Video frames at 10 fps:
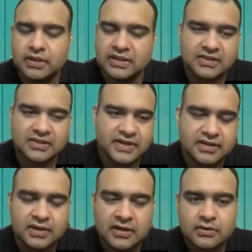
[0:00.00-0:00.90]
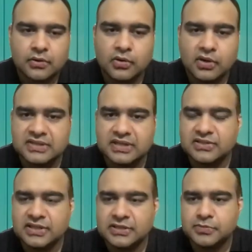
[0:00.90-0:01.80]
And that's where Google
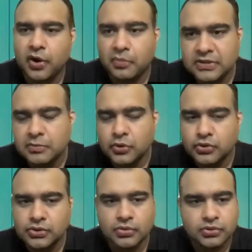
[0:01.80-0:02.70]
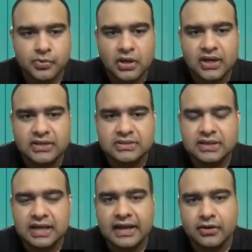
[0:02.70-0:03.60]
search is probably the most used product
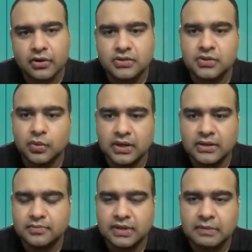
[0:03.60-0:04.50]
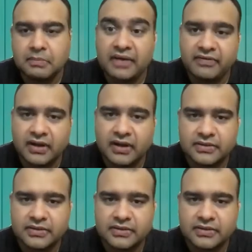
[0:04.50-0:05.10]
across the world by far.